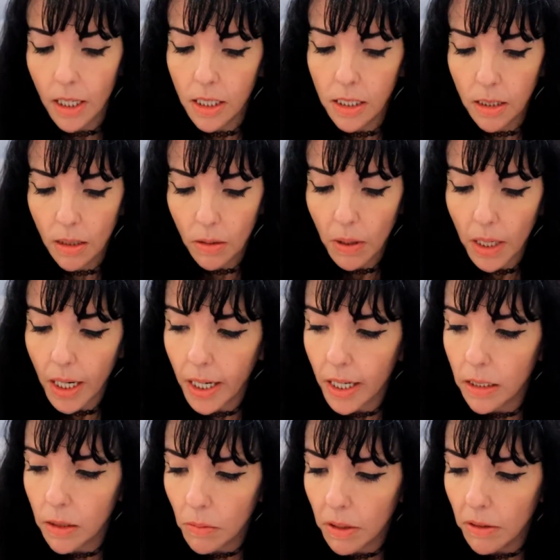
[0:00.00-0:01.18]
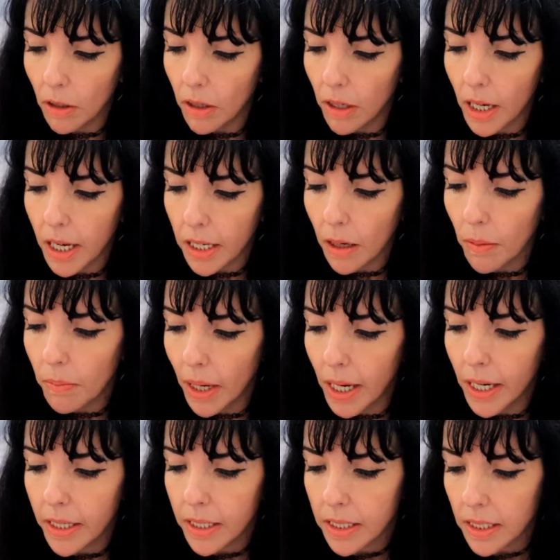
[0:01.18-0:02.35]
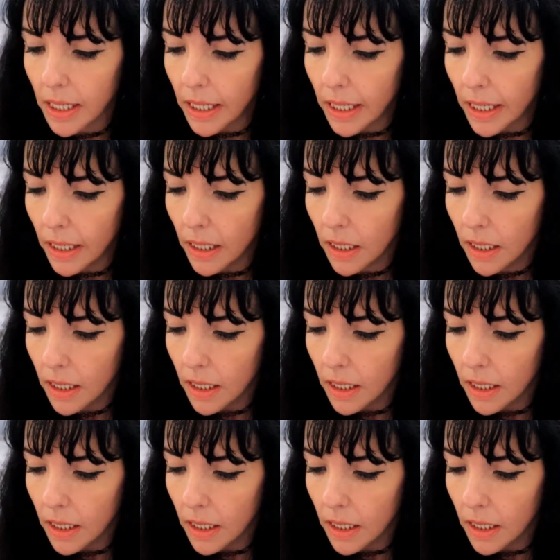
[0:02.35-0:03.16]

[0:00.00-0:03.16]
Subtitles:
So, and we've got a Marcel